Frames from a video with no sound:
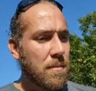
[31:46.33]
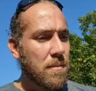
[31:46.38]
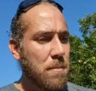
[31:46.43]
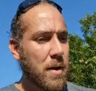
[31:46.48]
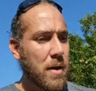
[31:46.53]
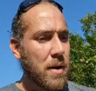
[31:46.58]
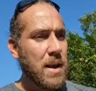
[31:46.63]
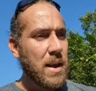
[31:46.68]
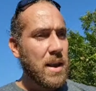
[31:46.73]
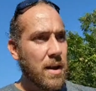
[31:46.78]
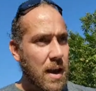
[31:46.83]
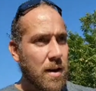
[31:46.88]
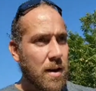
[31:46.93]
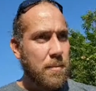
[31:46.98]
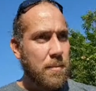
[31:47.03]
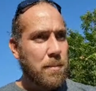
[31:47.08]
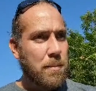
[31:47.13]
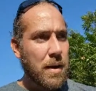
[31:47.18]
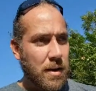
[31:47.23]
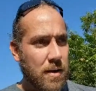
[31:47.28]

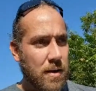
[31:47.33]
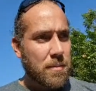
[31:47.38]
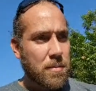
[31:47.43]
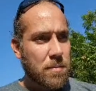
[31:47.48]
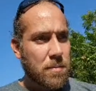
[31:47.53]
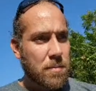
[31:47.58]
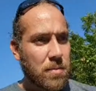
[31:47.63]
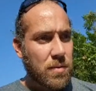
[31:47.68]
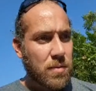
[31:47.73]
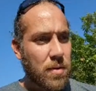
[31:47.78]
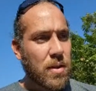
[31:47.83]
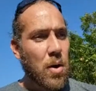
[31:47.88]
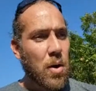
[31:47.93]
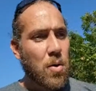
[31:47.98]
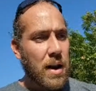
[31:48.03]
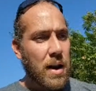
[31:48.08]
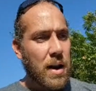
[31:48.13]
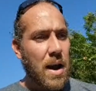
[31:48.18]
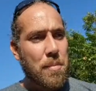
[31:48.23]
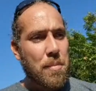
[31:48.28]
again,
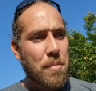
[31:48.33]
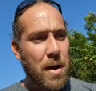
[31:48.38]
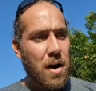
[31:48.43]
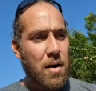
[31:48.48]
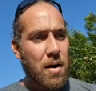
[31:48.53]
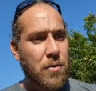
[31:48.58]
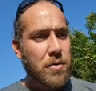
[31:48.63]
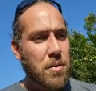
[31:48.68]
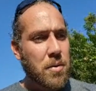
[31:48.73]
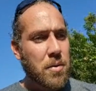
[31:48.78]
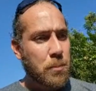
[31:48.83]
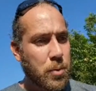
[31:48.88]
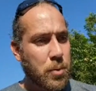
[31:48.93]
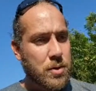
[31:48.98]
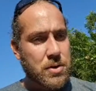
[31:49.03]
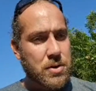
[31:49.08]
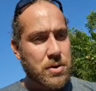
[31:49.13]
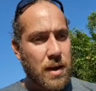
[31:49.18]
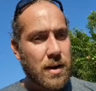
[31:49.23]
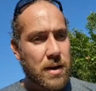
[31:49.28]
knowing how powerful the
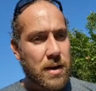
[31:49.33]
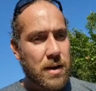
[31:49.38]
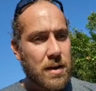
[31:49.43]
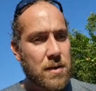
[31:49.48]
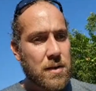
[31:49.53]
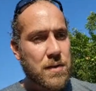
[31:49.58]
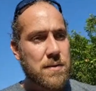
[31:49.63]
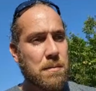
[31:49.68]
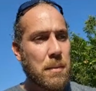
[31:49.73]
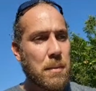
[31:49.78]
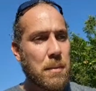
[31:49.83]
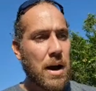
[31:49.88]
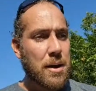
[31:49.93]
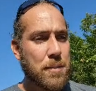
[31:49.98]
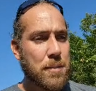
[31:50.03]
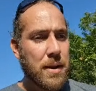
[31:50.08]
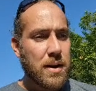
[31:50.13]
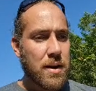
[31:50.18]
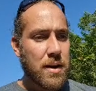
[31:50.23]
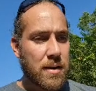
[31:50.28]
Bush line is, my
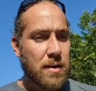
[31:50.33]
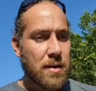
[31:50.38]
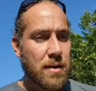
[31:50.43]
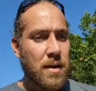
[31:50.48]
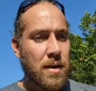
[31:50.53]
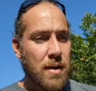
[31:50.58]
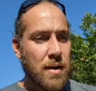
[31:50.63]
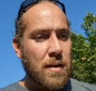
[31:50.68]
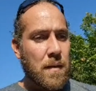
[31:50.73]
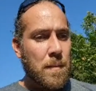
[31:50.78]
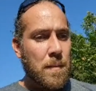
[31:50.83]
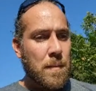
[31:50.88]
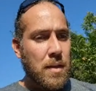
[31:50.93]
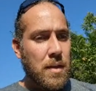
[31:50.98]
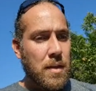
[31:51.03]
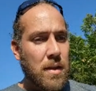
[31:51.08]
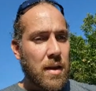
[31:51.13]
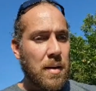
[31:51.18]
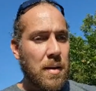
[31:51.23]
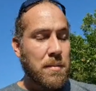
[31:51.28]
opinion,
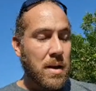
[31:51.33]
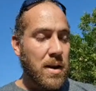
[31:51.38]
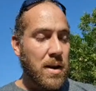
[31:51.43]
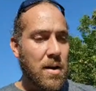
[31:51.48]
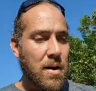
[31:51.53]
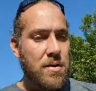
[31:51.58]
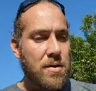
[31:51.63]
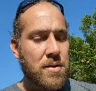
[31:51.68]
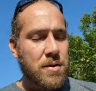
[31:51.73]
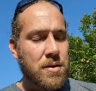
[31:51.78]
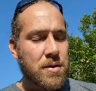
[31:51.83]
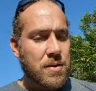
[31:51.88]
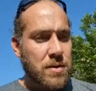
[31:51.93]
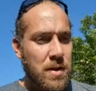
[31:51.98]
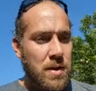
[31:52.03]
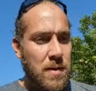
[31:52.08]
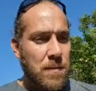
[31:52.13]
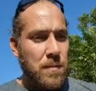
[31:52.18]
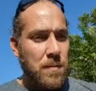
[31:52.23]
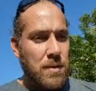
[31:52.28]
and many others,
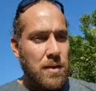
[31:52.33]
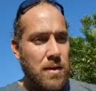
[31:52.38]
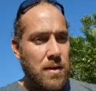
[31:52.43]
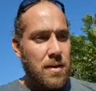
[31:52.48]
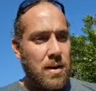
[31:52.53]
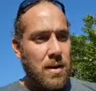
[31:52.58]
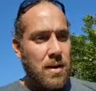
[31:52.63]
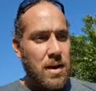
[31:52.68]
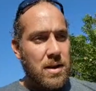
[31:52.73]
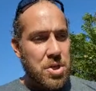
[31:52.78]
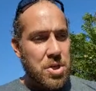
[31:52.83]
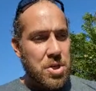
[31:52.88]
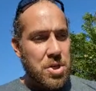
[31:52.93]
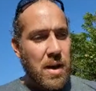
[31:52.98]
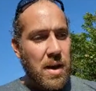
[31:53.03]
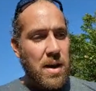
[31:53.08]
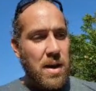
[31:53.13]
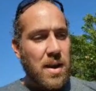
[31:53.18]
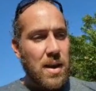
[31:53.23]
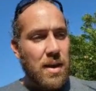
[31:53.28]

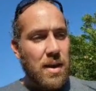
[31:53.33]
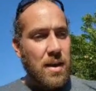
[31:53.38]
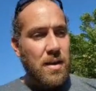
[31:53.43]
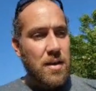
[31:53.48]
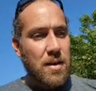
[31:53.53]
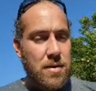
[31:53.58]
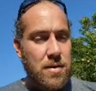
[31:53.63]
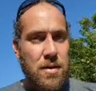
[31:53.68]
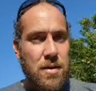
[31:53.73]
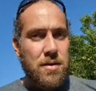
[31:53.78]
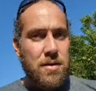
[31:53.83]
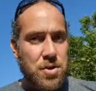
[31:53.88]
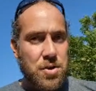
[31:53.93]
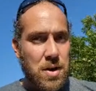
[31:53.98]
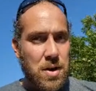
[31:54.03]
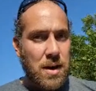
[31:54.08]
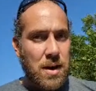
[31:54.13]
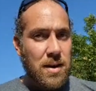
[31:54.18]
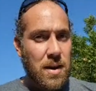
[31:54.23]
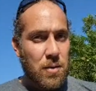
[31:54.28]
Cheney
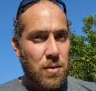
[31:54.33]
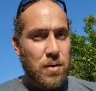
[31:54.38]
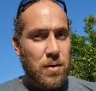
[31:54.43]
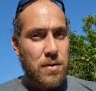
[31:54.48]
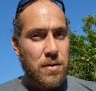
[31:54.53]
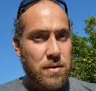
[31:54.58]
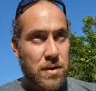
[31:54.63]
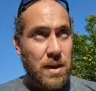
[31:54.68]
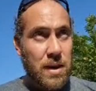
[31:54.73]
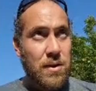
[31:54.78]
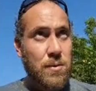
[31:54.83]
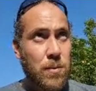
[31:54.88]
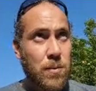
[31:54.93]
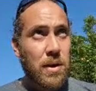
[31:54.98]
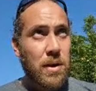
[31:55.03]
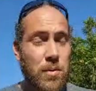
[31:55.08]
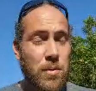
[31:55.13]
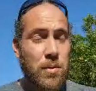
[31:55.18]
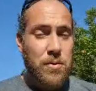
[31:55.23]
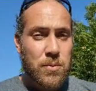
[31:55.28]

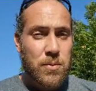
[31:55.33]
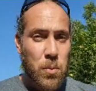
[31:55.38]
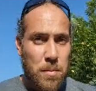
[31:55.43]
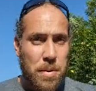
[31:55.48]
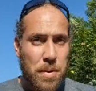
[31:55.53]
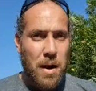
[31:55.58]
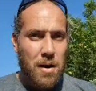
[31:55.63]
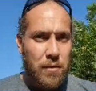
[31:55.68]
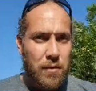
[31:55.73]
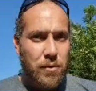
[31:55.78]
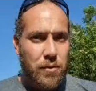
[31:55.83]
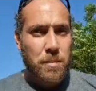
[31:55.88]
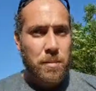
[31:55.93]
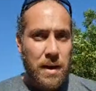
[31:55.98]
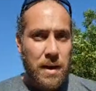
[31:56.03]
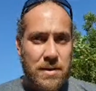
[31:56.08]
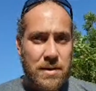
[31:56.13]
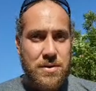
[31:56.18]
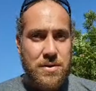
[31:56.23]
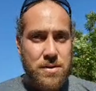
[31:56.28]
was one powerful
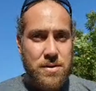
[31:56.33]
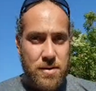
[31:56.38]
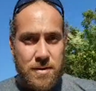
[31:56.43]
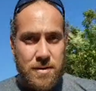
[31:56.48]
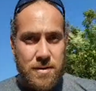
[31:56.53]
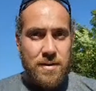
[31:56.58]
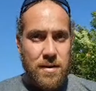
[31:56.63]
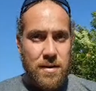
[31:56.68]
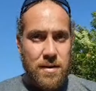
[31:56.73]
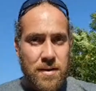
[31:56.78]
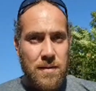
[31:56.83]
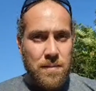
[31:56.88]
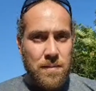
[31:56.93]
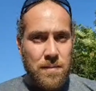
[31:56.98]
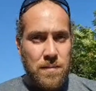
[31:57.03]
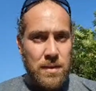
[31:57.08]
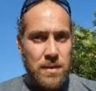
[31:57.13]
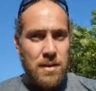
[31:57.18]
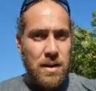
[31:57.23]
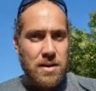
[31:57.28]
bastard,
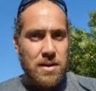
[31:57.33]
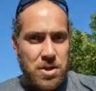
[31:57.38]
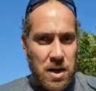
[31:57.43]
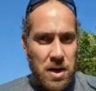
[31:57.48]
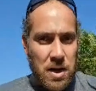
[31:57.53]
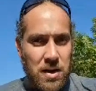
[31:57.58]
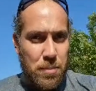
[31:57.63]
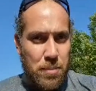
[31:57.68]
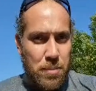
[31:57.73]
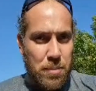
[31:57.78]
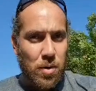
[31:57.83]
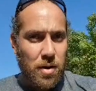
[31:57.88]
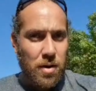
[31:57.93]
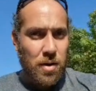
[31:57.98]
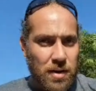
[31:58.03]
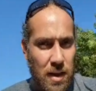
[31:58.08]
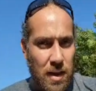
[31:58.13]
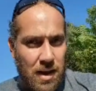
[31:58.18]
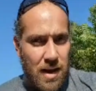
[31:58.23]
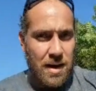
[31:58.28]
and Cheney pulled a
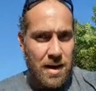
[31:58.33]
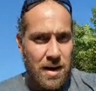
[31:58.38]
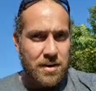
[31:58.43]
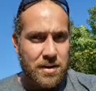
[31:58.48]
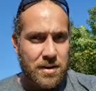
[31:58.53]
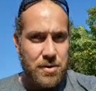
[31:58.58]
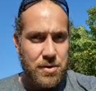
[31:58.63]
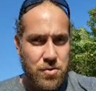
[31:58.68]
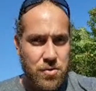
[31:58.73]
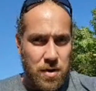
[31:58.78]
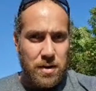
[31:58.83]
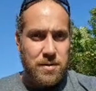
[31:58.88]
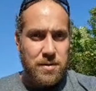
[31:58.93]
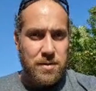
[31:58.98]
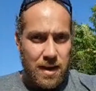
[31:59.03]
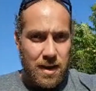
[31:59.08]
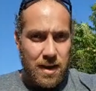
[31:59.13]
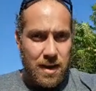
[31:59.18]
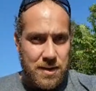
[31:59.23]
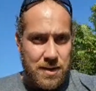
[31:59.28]
lot of strings,
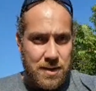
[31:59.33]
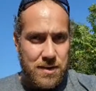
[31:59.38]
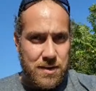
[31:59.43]
guys.